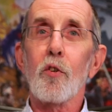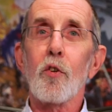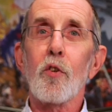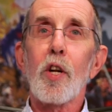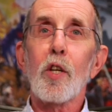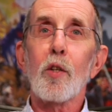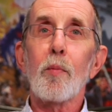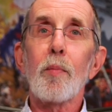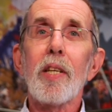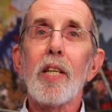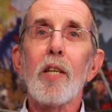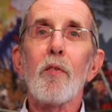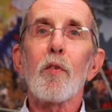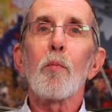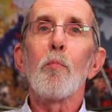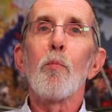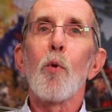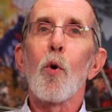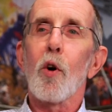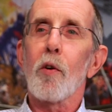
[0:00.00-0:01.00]
to turn out to be even
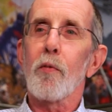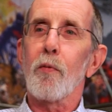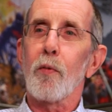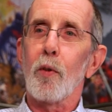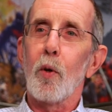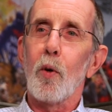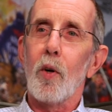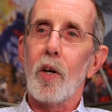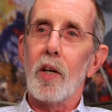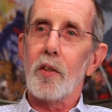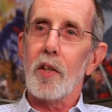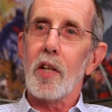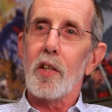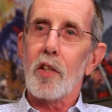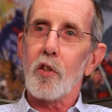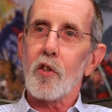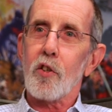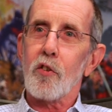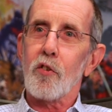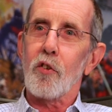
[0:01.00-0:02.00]
more flawed than the
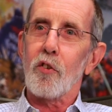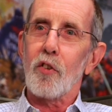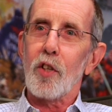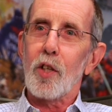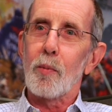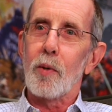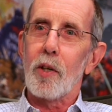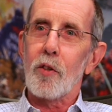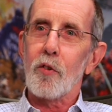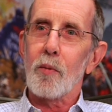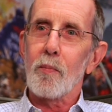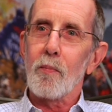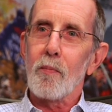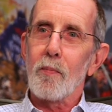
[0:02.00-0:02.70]
Justice League was.